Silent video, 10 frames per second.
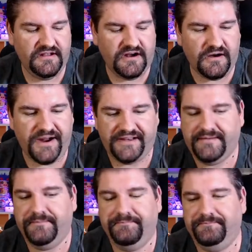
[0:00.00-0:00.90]
Alright.
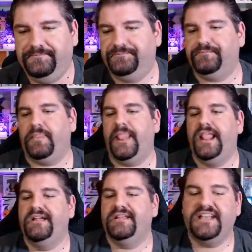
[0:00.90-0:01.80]

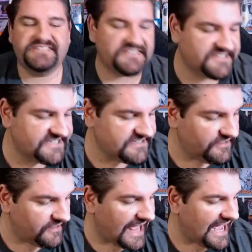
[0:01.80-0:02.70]
Guys, this is the
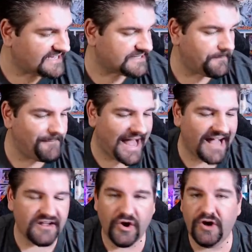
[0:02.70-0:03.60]
last
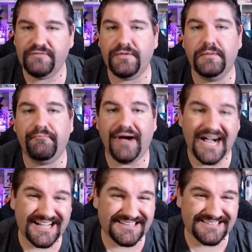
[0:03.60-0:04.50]
pack of the
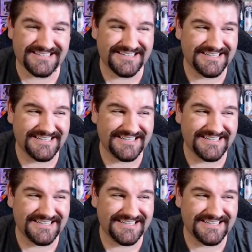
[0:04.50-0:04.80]
box.